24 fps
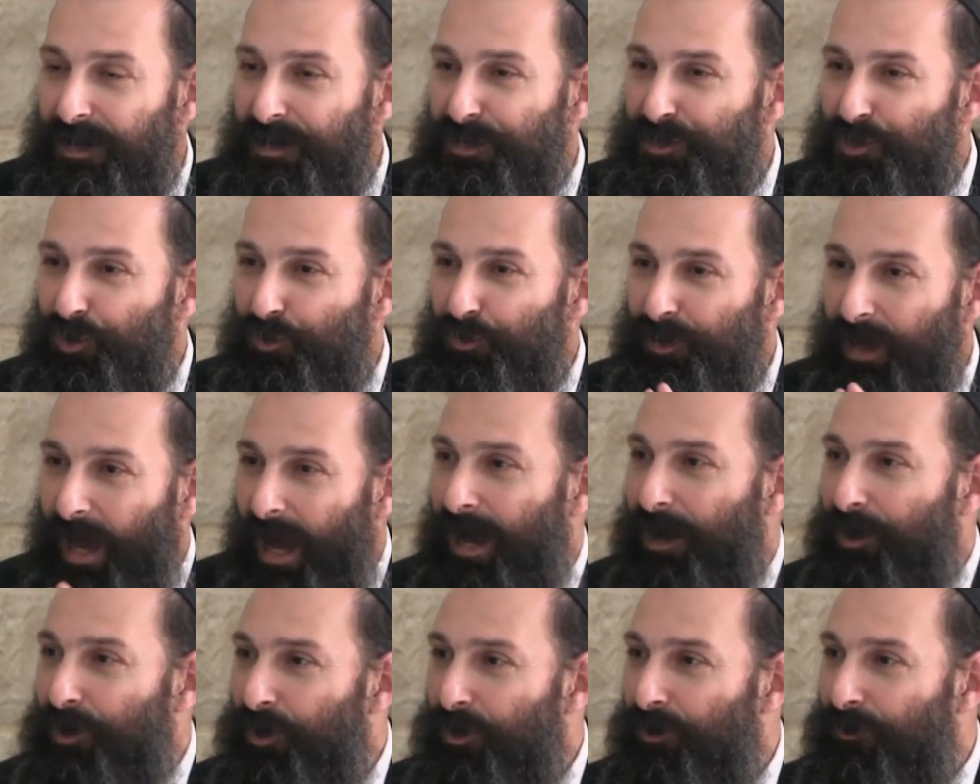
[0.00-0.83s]
So
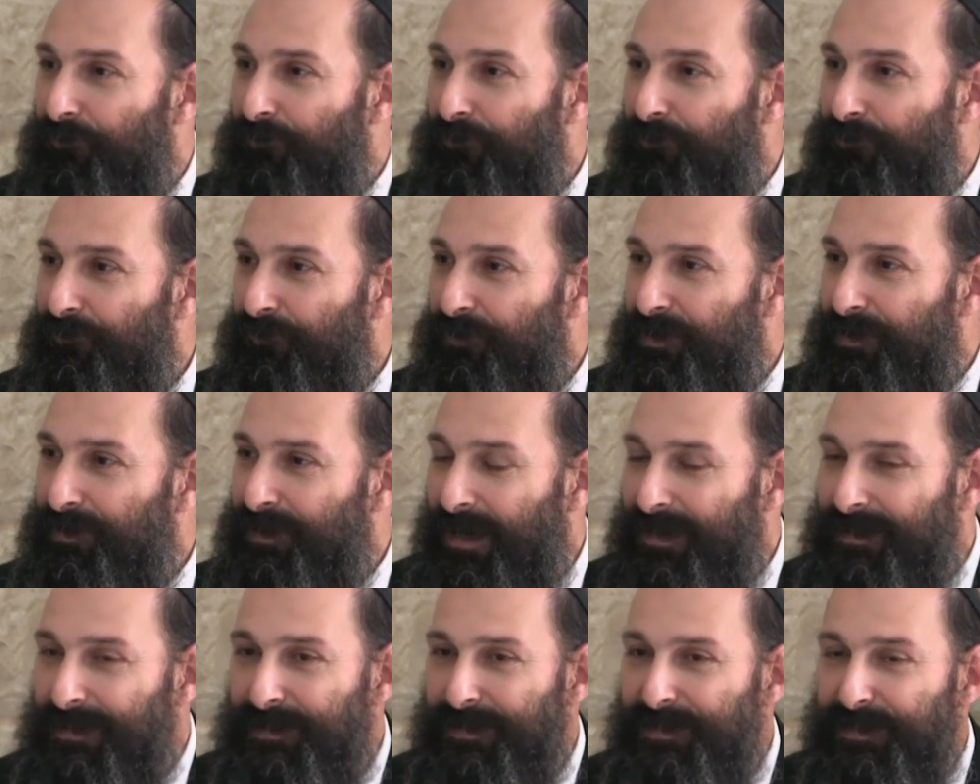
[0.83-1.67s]
Yaakov, it
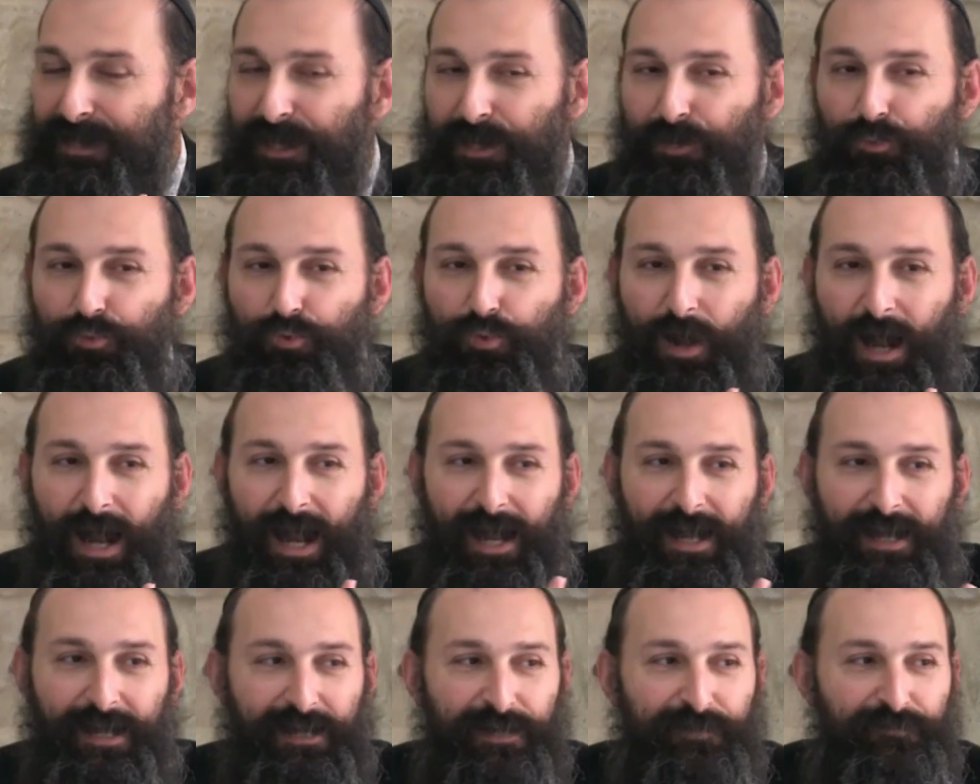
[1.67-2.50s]
doesn't say
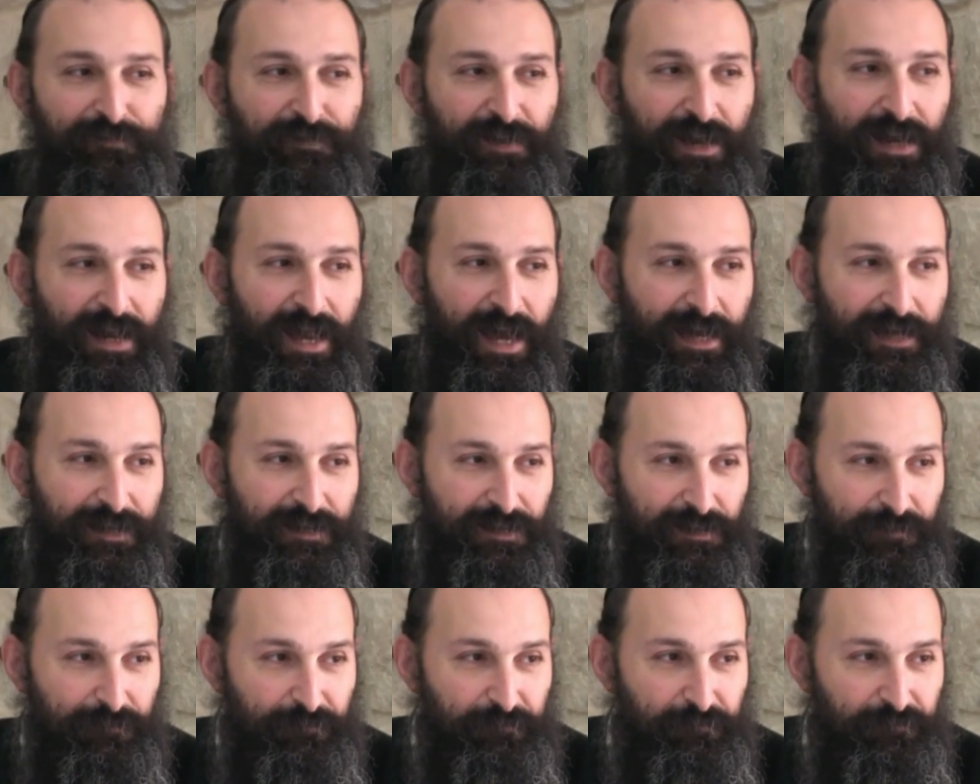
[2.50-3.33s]
why Rivka
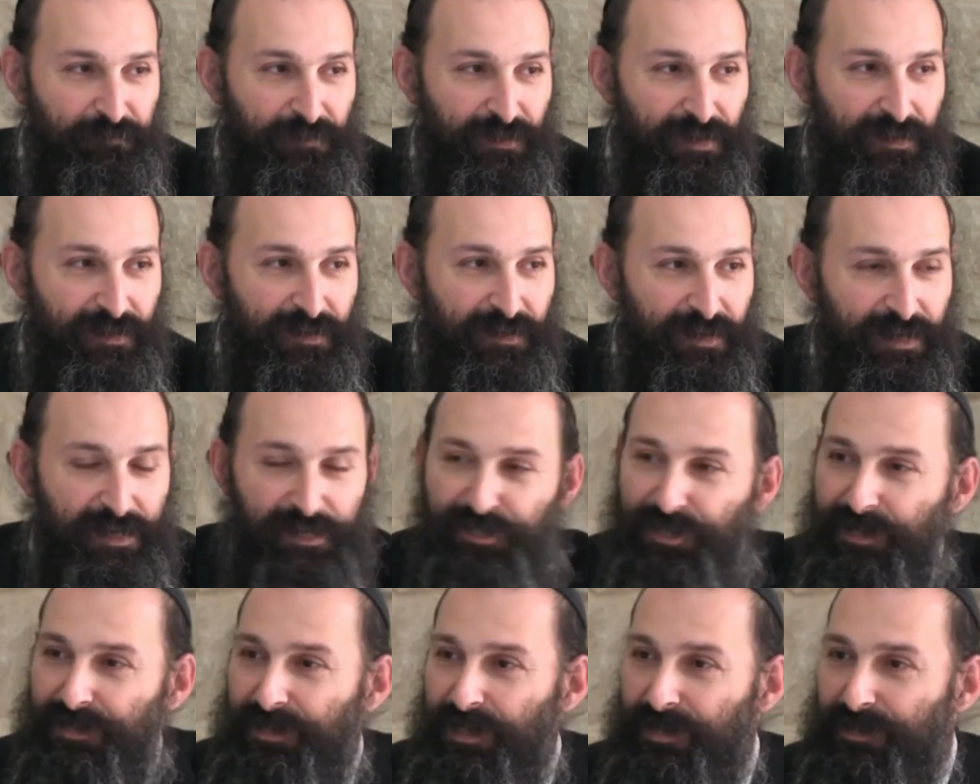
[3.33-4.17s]
liked him.
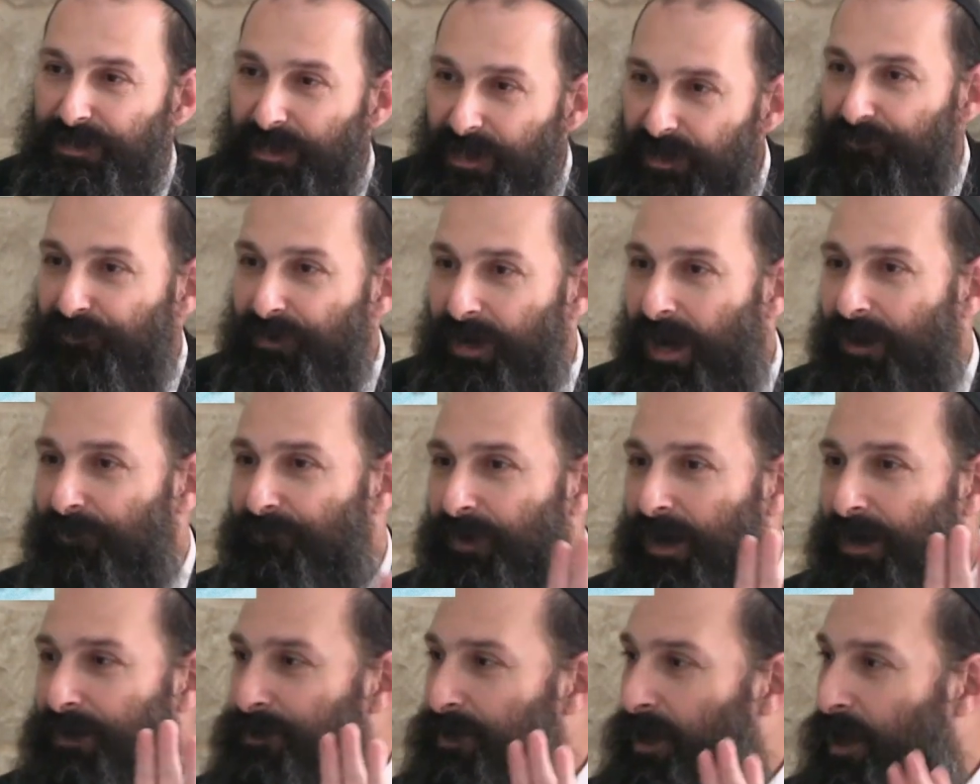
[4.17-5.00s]
It just says, Rivka
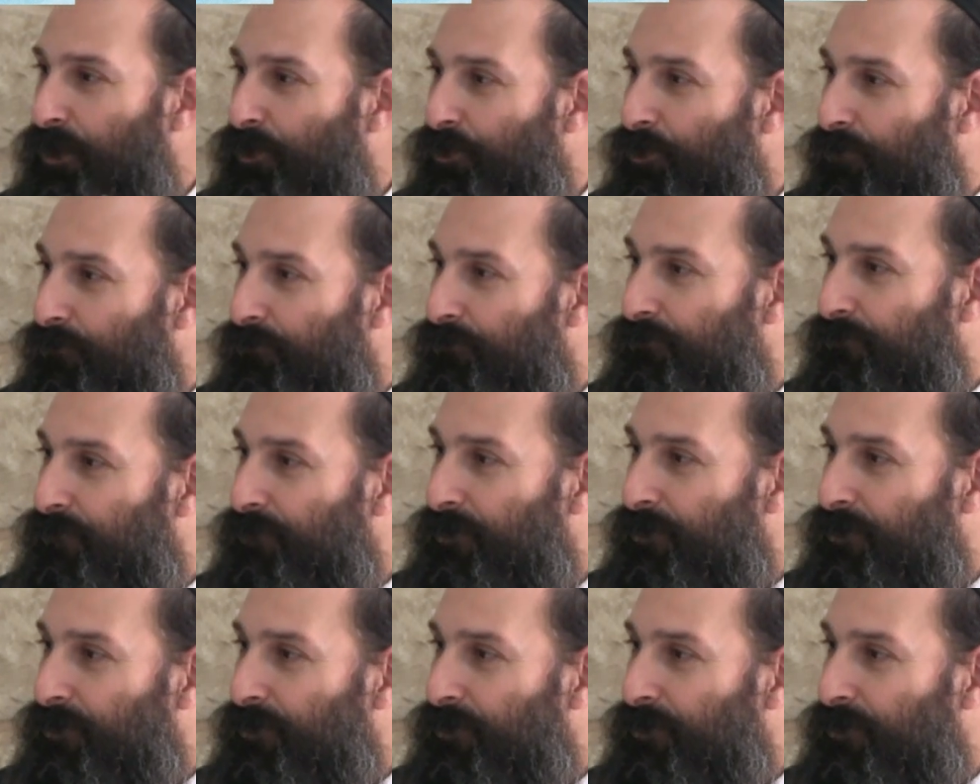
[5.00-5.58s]
ahava et Yaakov.